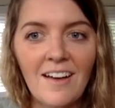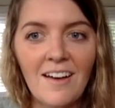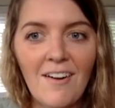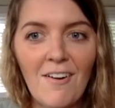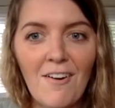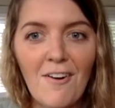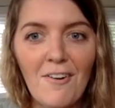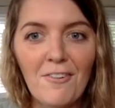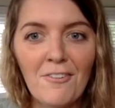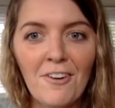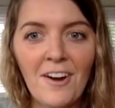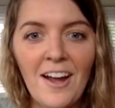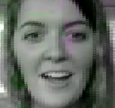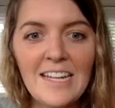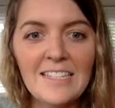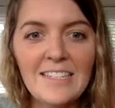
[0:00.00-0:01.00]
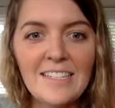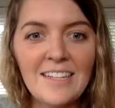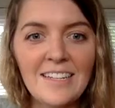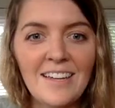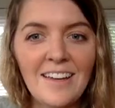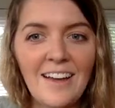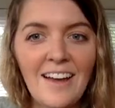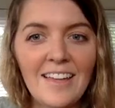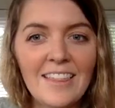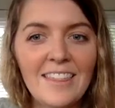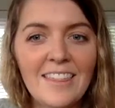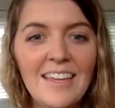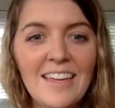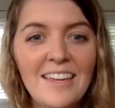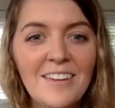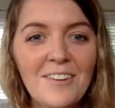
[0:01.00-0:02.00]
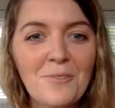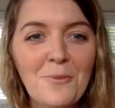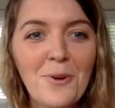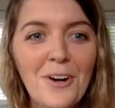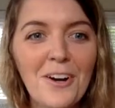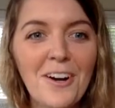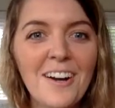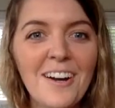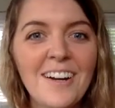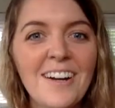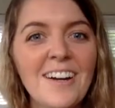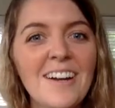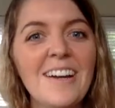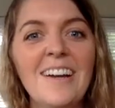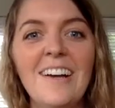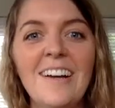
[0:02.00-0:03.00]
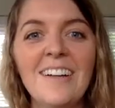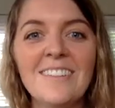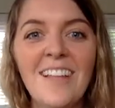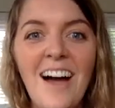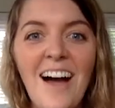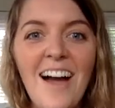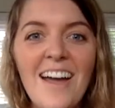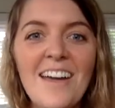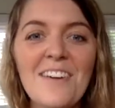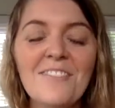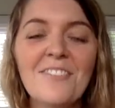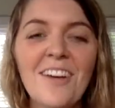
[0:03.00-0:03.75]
All right, I think we're live.